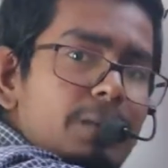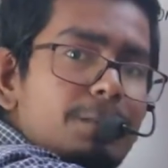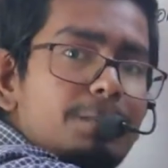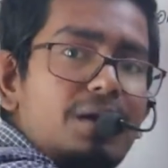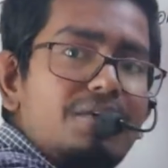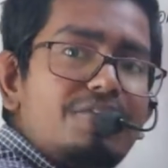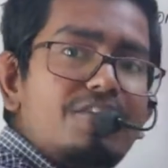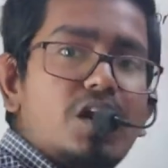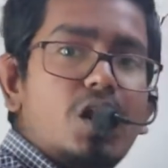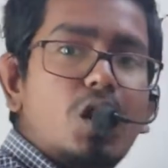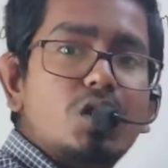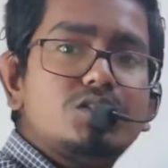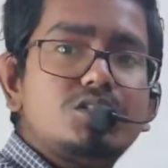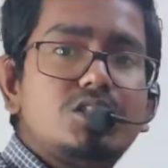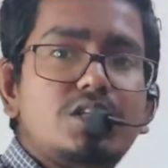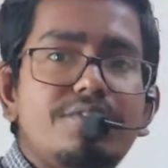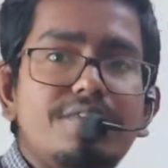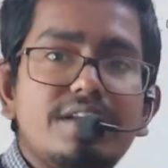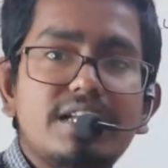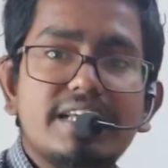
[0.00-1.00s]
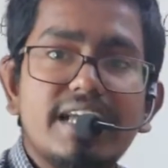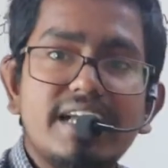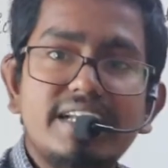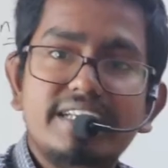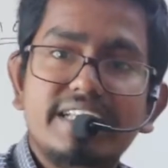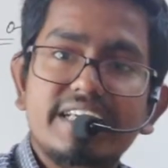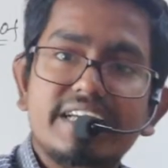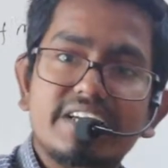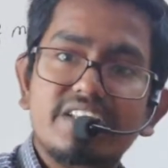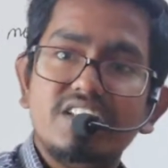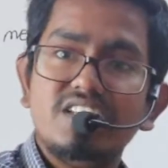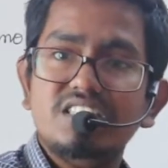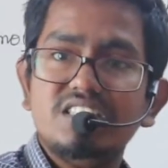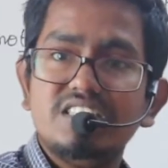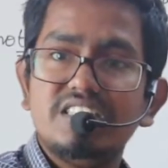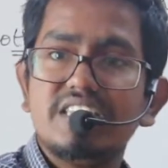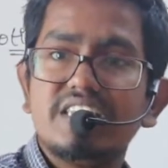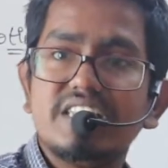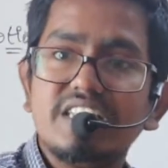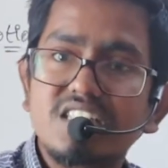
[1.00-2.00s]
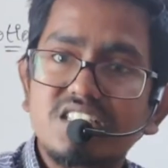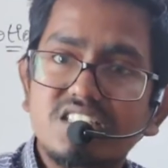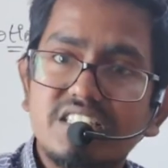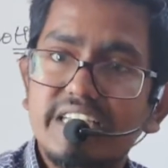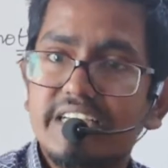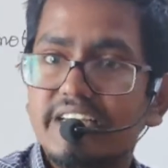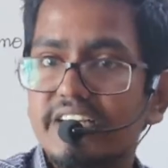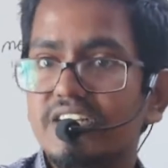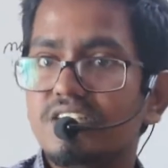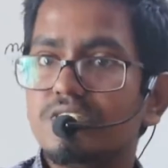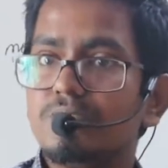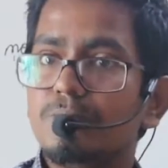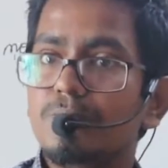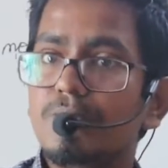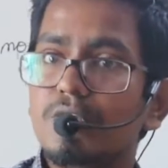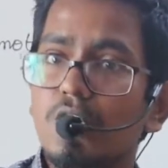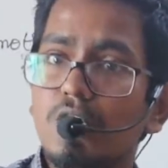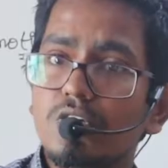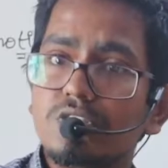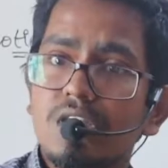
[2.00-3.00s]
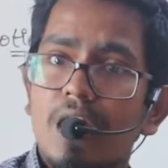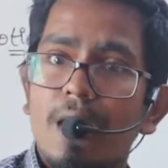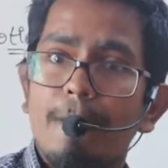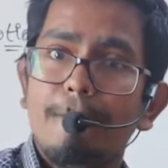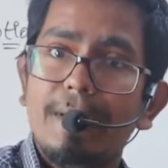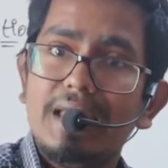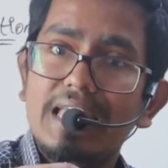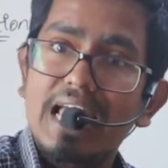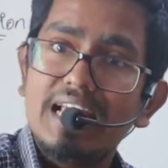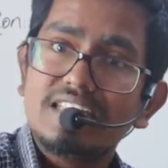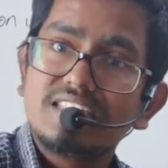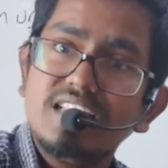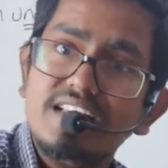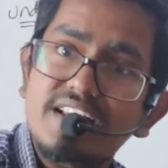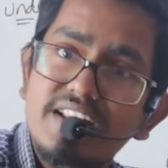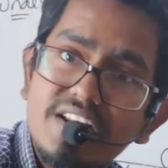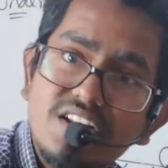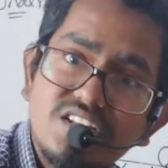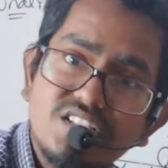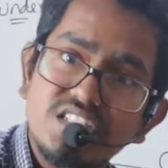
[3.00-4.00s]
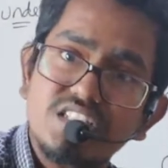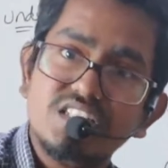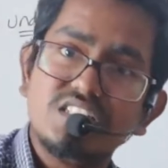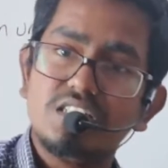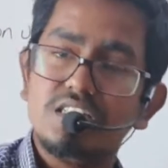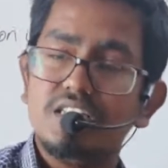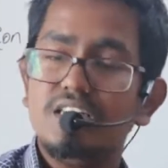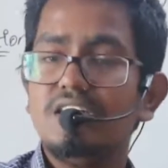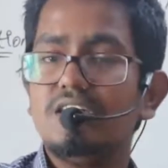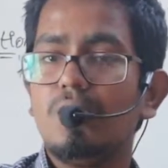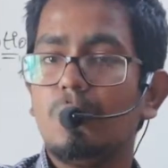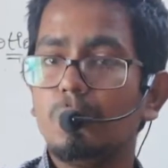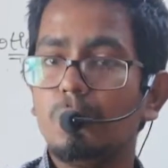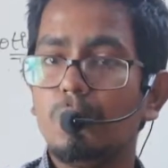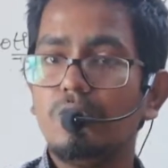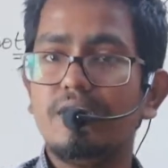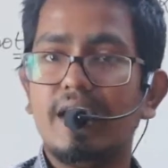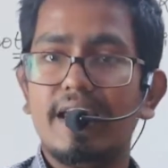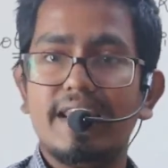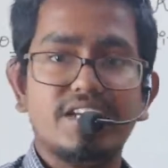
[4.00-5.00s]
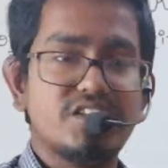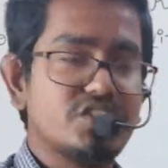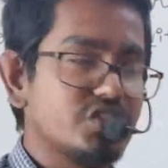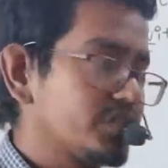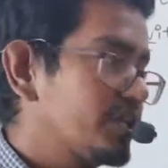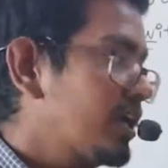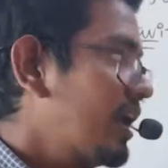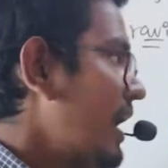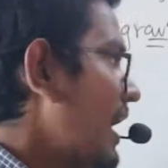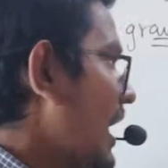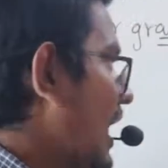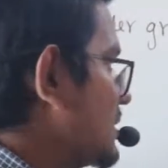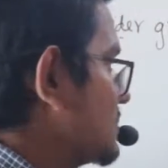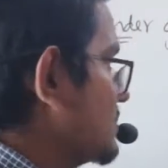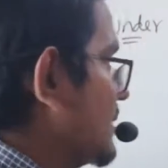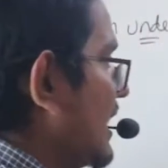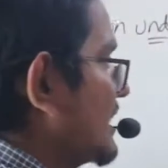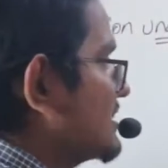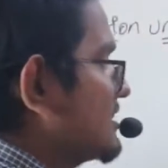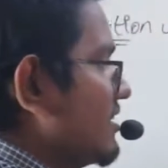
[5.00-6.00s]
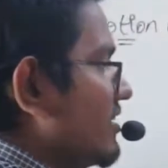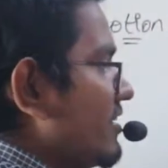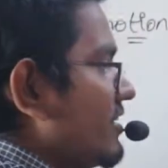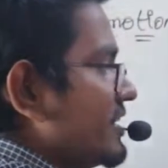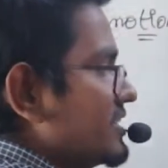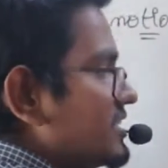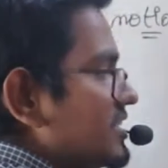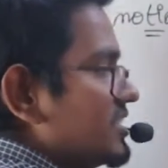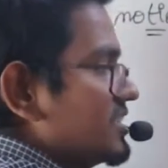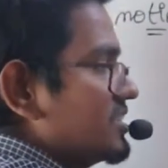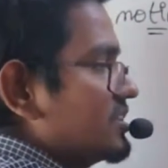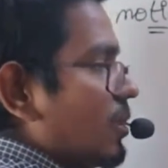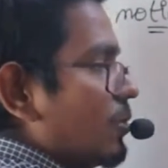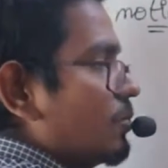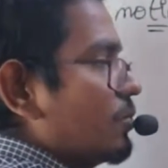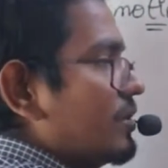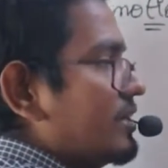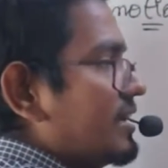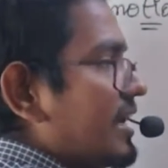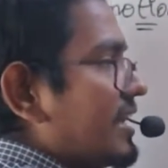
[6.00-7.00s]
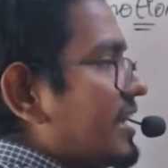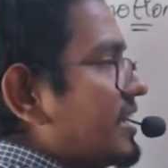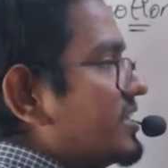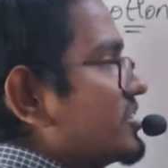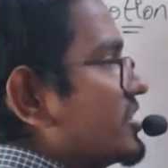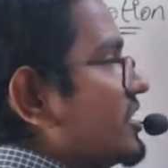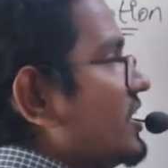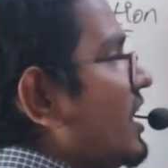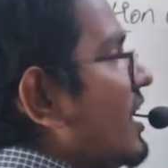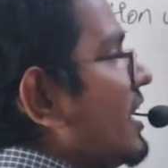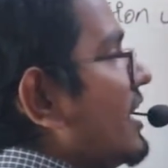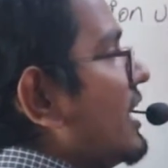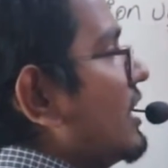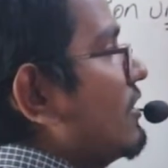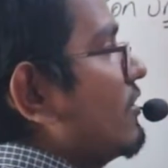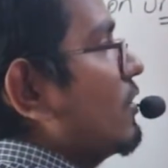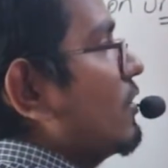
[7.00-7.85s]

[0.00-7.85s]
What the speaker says: my velocity will get decrease, because my acceleration is in downward direction. As my acceleration is downward direction, it